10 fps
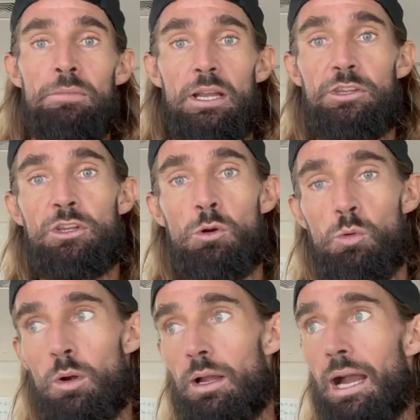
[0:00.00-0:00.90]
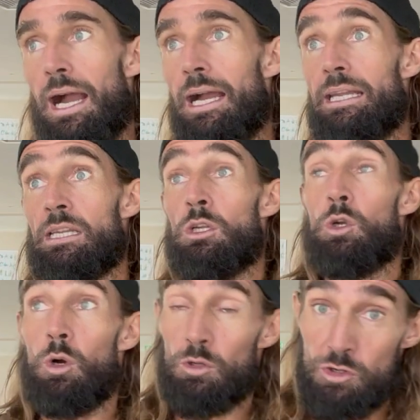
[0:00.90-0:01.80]
And so I
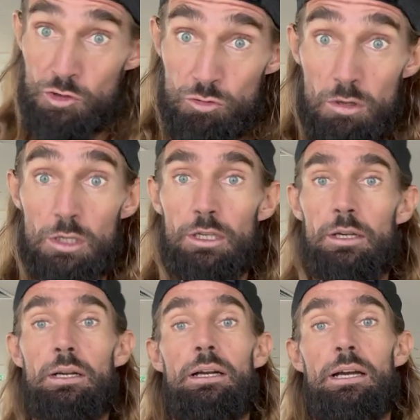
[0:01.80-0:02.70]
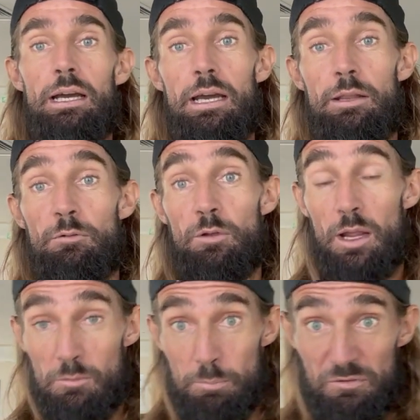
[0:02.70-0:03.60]
got stronger
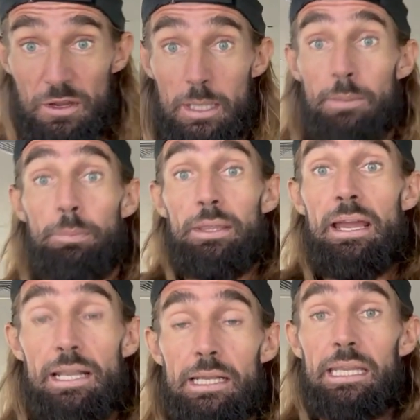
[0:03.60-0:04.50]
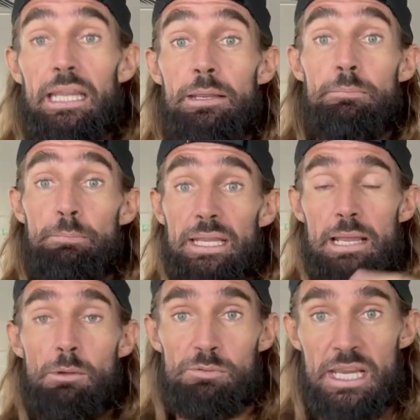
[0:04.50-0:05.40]
and fitter. But then I
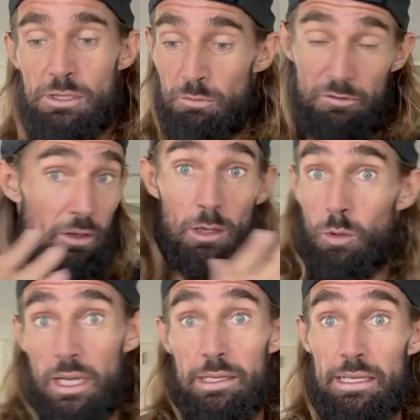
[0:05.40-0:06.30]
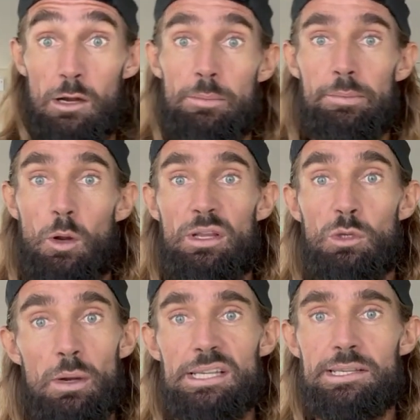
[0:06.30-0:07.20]
became obsessed with, okay, now I'm going
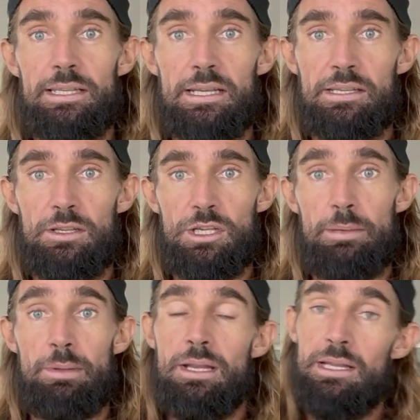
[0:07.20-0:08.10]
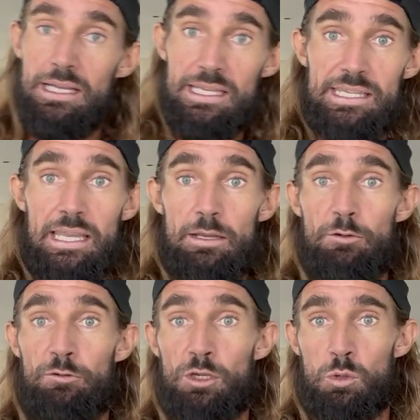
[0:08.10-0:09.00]
twice a day to the gym instead
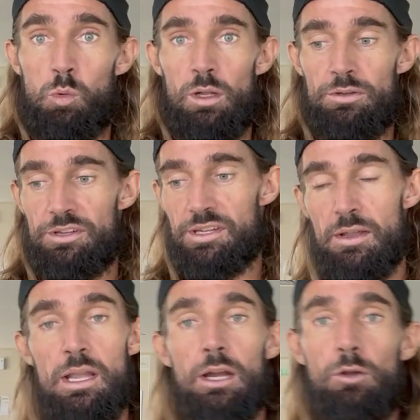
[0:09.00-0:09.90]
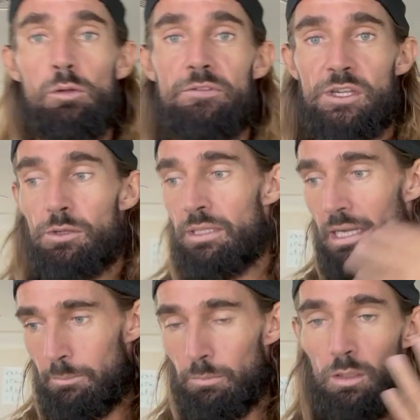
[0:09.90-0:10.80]
of just once. And all of a sudden,
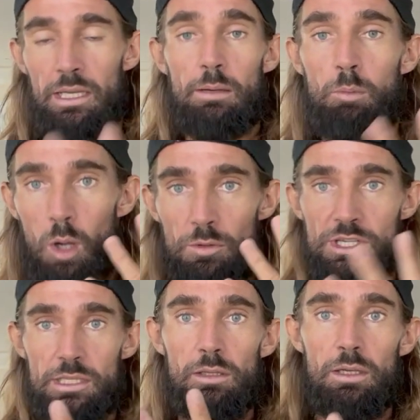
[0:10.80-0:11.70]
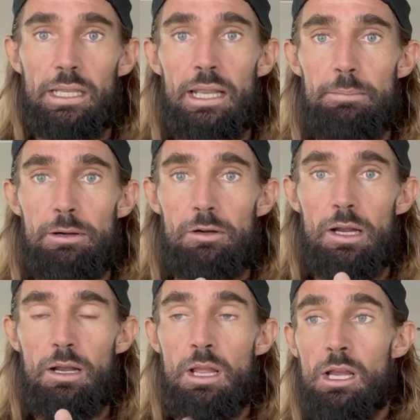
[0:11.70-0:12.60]
I'm constantly looking in the
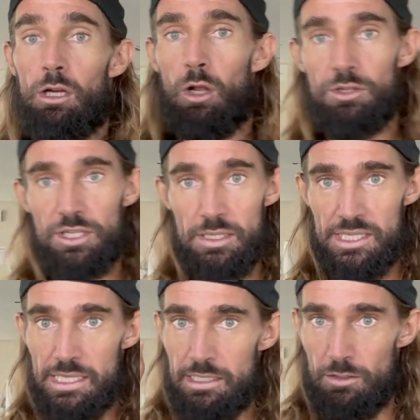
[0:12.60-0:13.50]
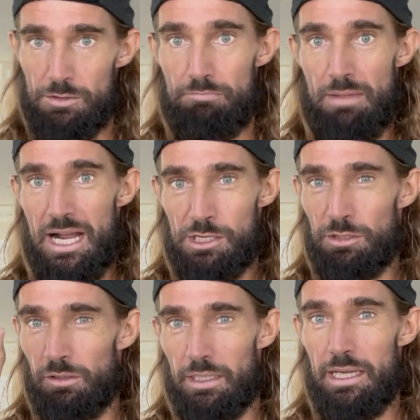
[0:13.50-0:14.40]
mirror. I'm constantly seeing those
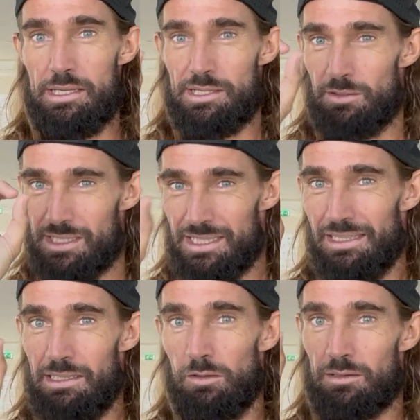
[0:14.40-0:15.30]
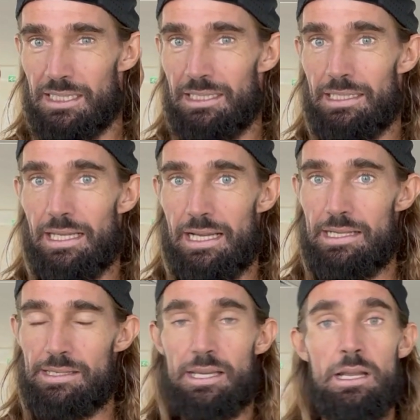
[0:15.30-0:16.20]
marginal gains, those little tiny
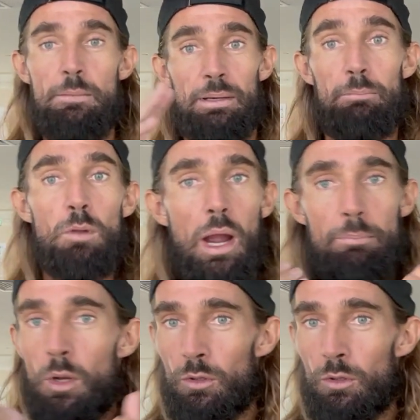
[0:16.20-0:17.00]
gains. But I'm not